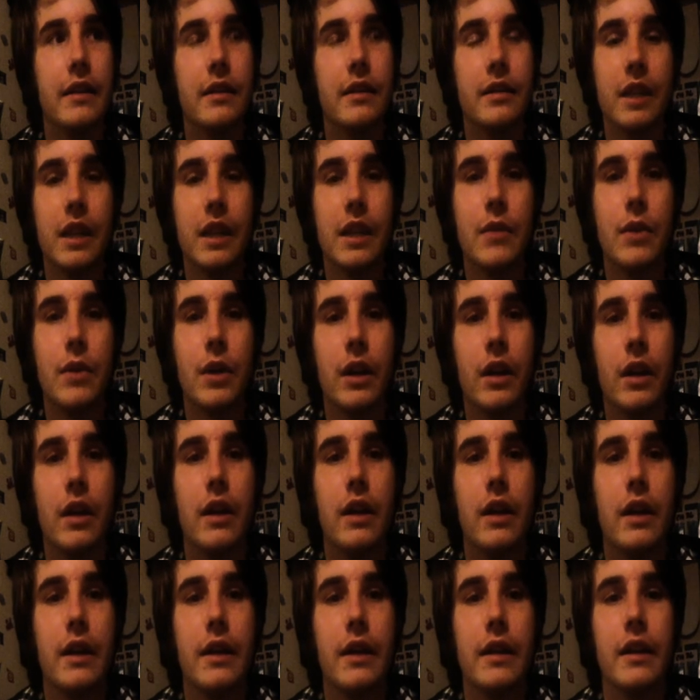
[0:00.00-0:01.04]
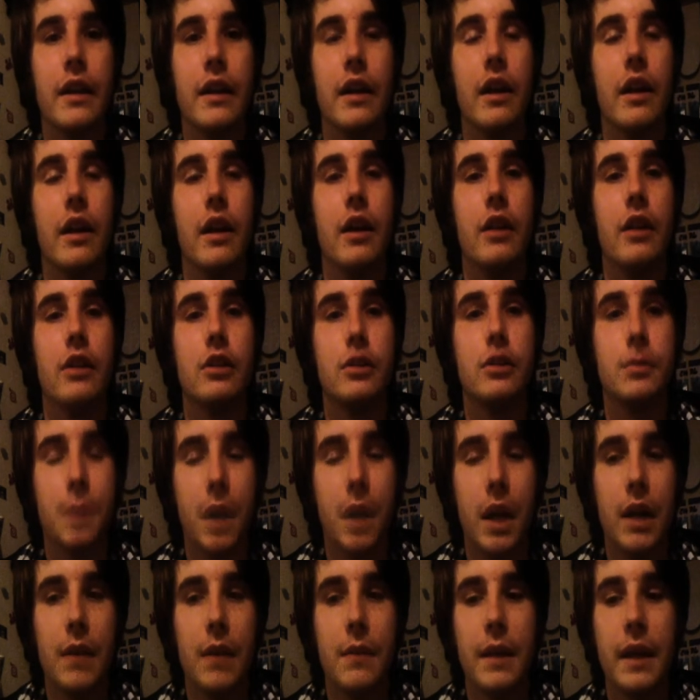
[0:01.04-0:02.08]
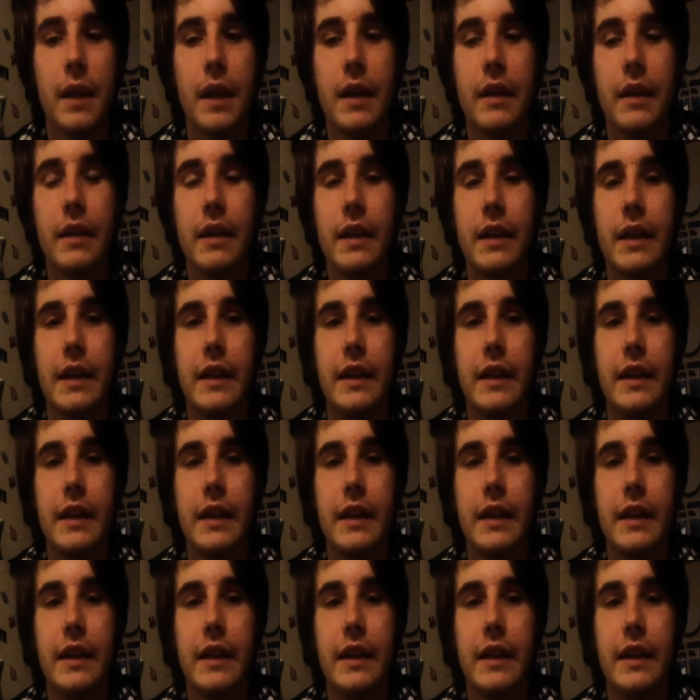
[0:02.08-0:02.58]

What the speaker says: DIY Spider-Man.